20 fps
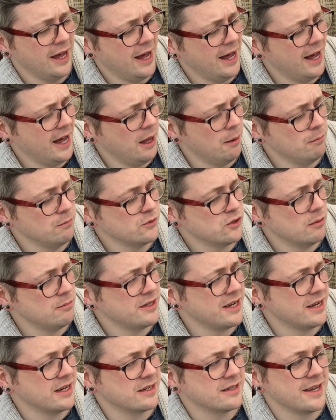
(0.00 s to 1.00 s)
So I'm
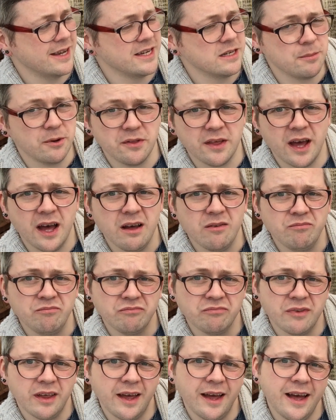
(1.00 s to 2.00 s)
dead excited about
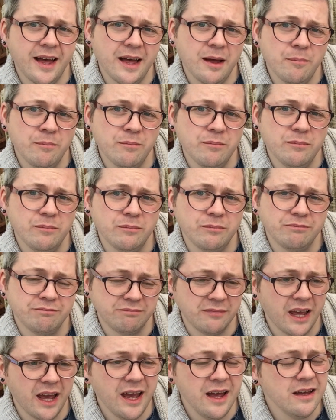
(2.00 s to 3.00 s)
that.
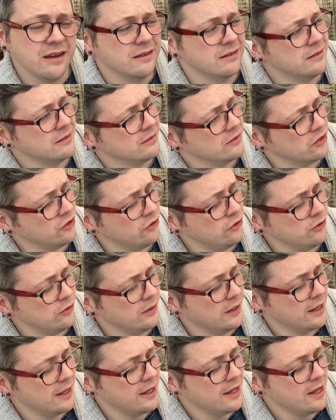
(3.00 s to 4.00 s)
Yeah,
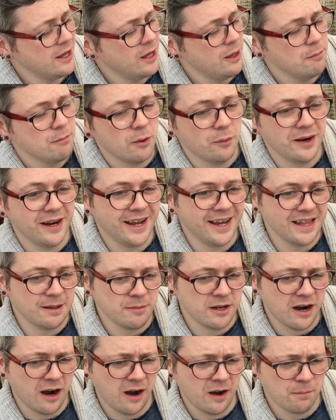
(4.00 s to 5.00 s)
cool. But when I get
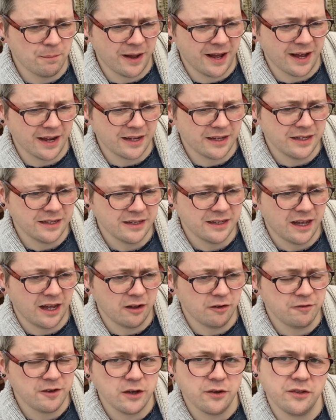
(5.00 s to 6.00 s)
them in hardback,
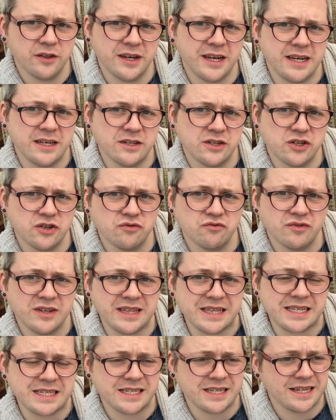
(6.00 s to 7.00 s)
I'll feel the need to
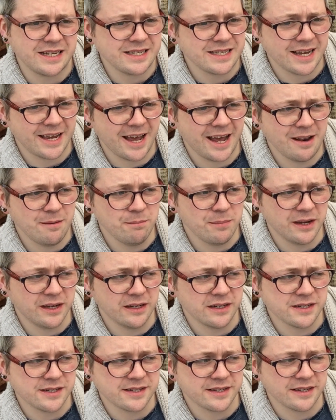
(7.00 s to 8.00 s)
read the series again,
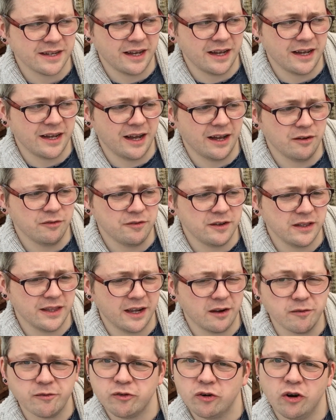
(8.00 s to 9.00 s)
because I'll feel
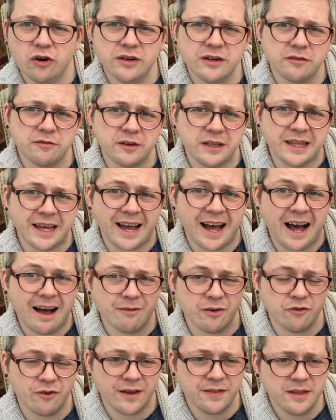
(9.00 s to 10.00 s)
like a fraud. I'll feel like I
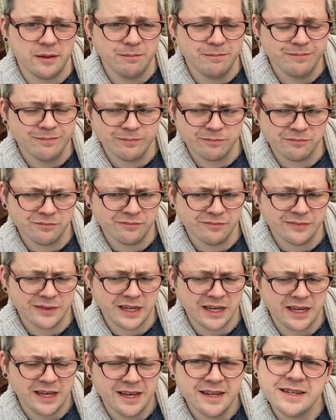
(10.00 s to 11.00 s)
haven't read them.
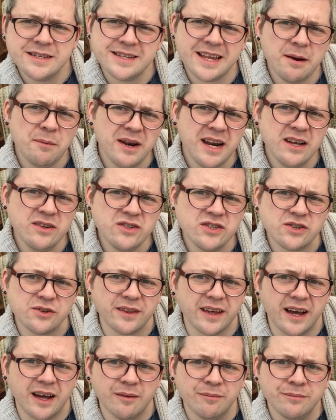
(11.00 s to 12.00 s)
Does anyone else
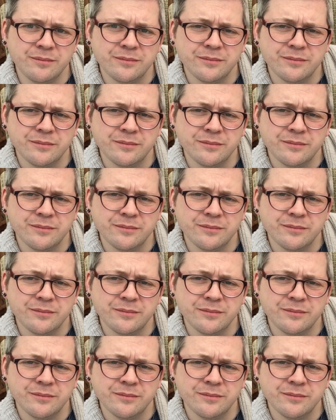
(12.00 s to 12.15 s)
do that?